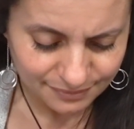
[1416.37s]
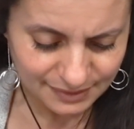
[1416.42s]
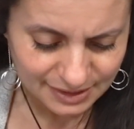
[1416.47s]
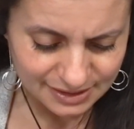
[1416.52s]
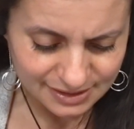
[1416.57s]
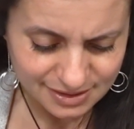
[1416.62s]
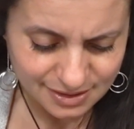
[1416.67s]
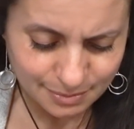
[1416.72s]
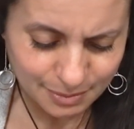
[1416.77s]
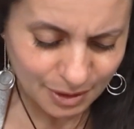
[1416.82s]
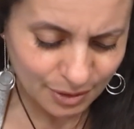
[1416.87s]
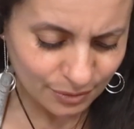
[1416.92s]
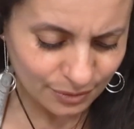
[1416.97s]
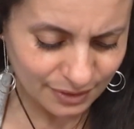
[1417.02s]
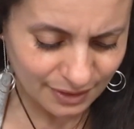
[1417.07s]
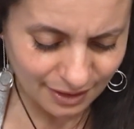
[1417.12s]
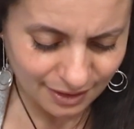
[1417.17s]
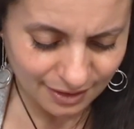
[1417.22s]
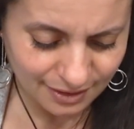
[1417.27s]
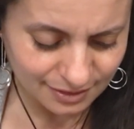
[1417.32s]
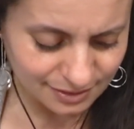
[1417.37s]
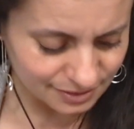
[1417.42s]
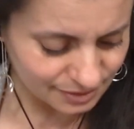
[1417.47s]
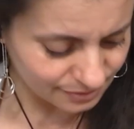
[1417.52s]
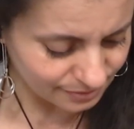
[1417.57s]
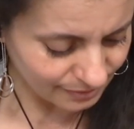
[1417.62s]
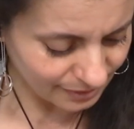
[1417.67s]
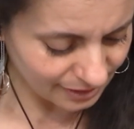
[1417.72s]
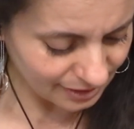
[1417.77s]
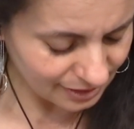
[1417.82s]
is about that,
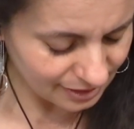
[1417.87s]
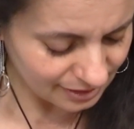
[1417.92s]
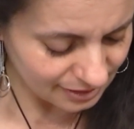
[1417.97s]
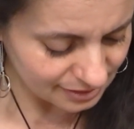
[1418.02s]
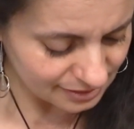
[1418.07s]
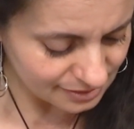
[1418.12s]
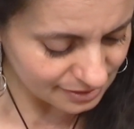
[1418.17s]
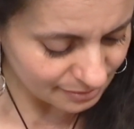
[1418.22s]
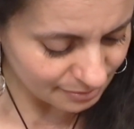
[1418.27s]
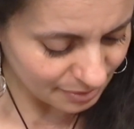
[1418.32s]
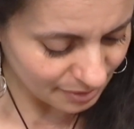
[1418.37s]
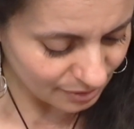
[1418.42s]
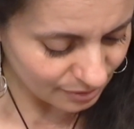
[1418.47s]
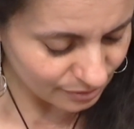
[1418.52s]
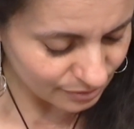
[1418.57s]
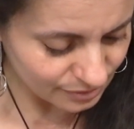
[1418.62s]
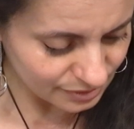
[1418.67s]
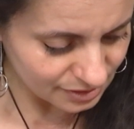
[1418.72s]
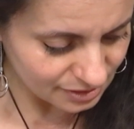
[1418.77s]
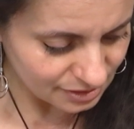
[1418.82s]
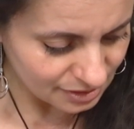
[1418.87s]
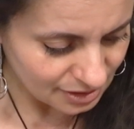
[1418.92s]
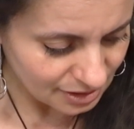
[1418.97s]
right? Is about